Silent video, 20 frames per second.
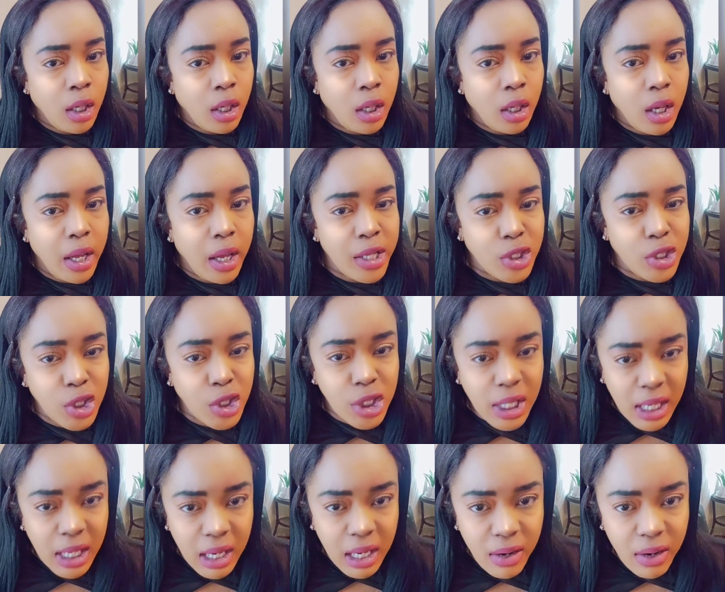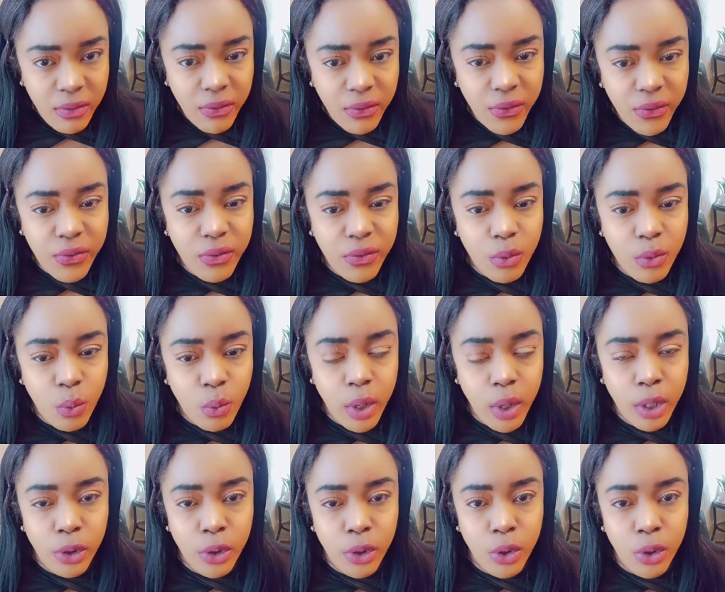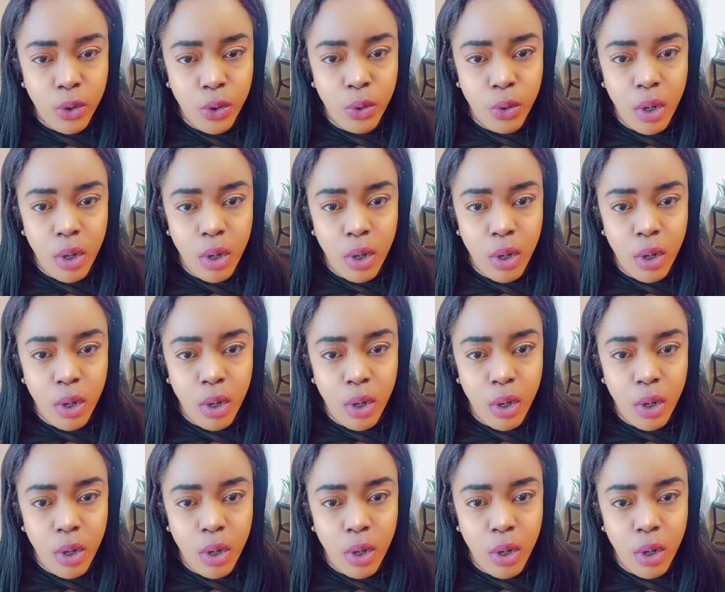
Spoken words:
to achieve when you,